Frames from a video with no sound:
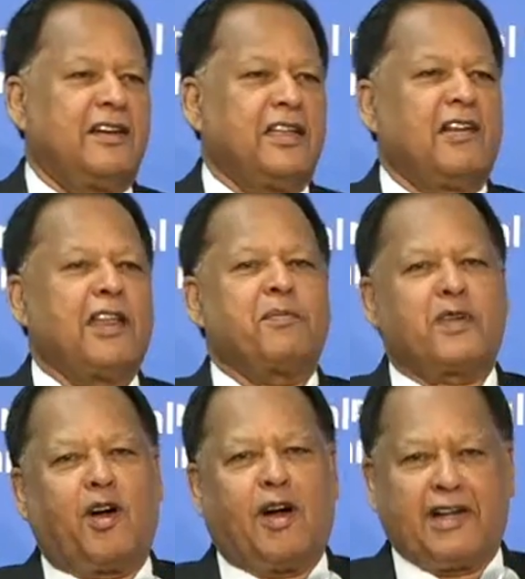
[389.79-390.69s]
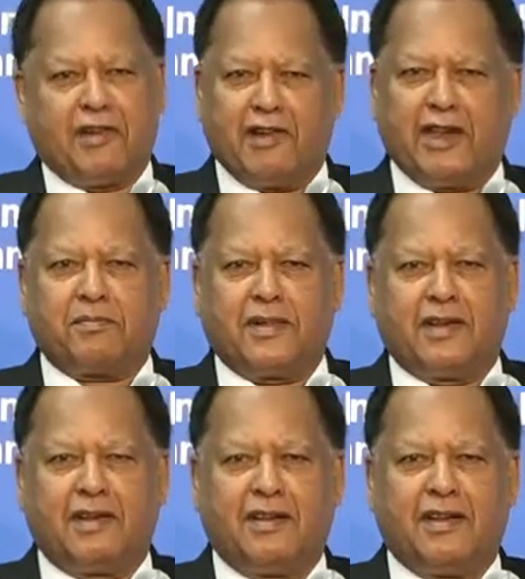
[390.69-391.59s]
developed or undeveloped,
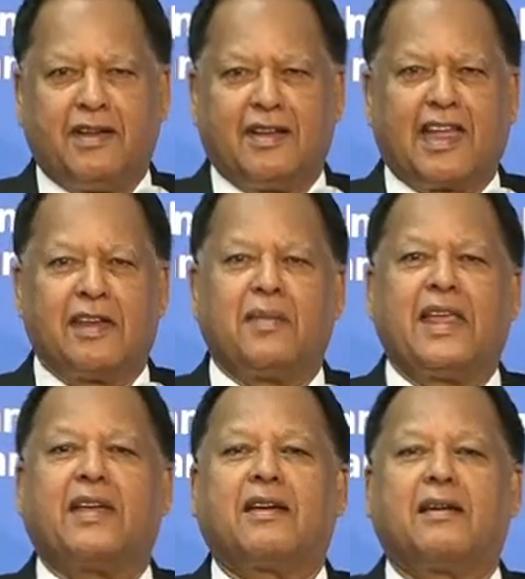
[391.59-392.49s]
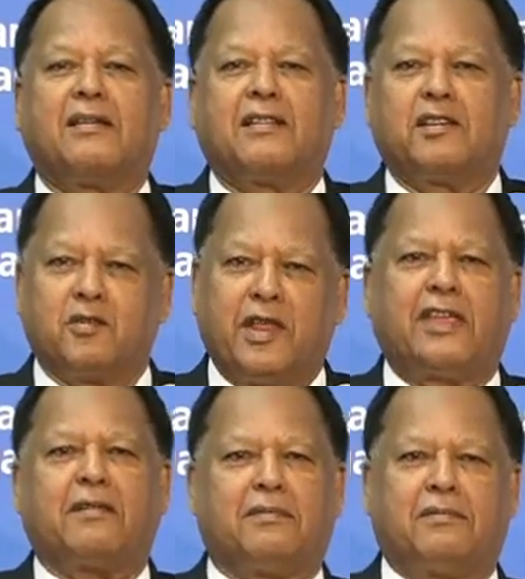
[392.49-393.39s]
can make today.